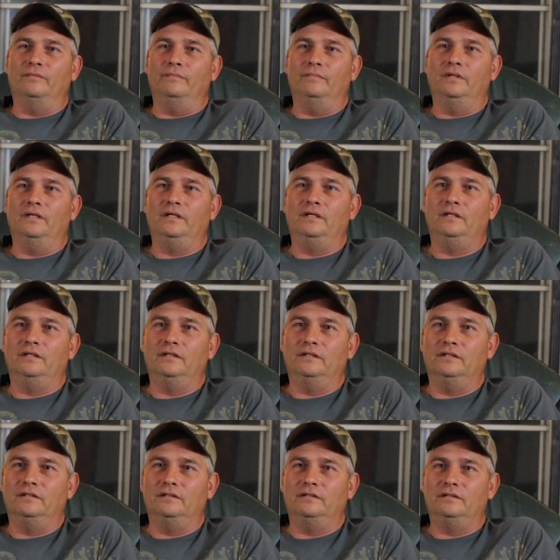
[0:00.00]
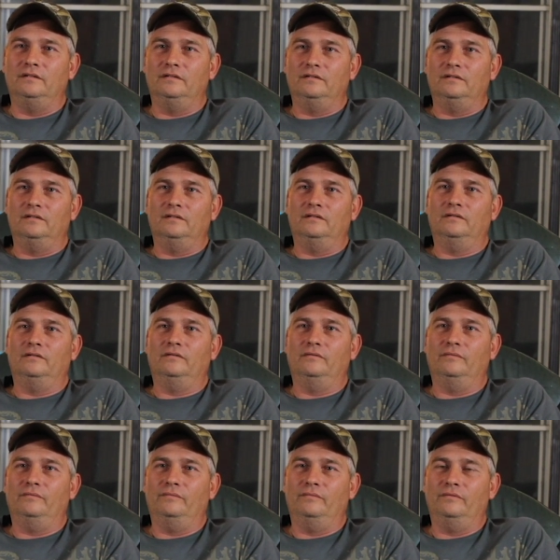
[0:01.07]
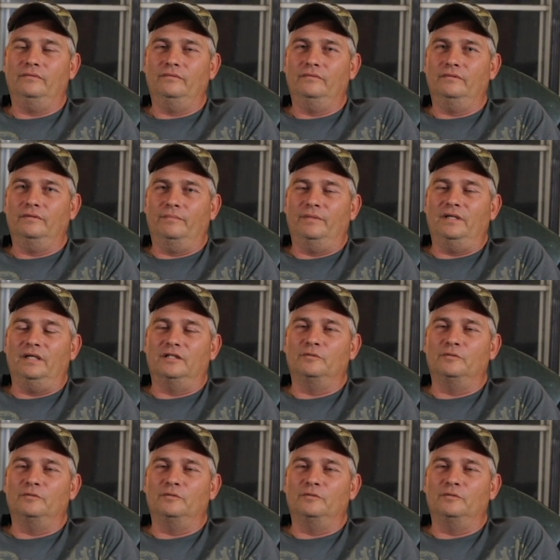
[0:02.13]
to me is, I mean,